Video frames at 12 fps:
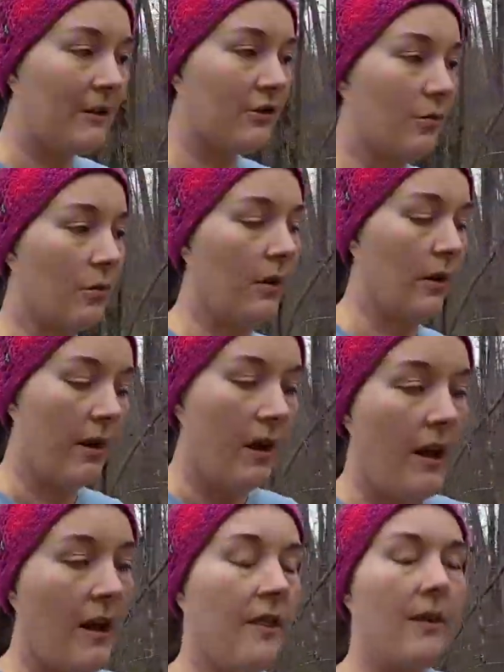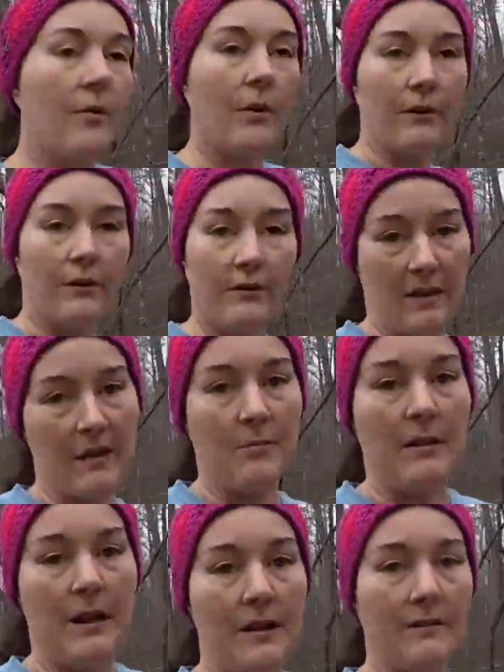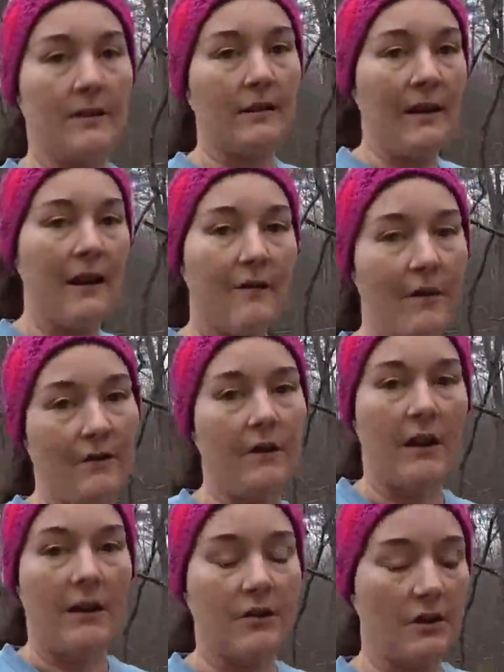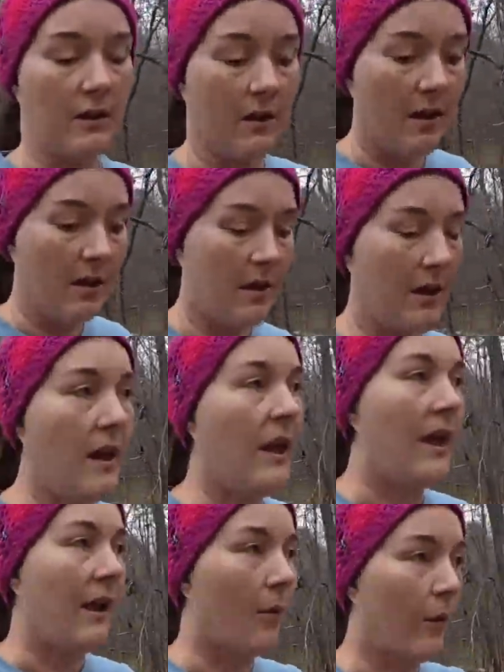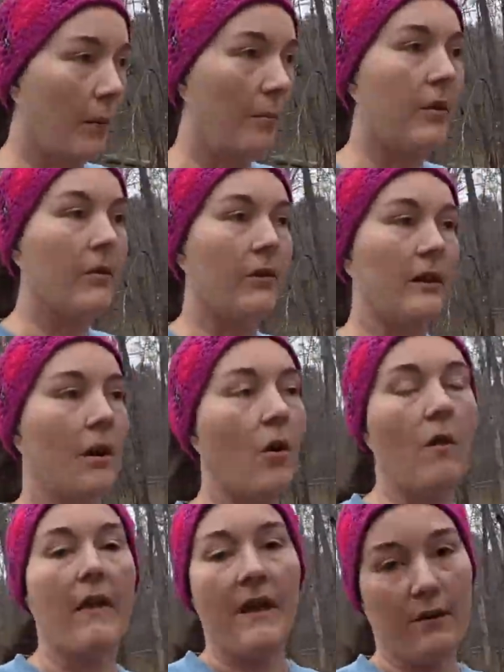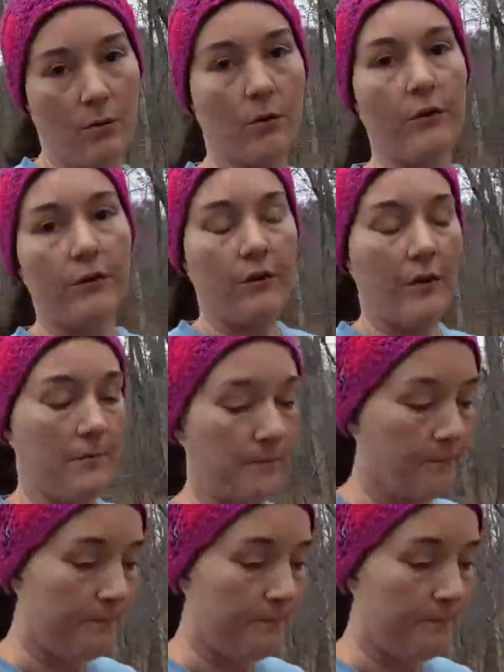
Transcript: sure that we are stabilizing that foundation and we are building on that cornerstone.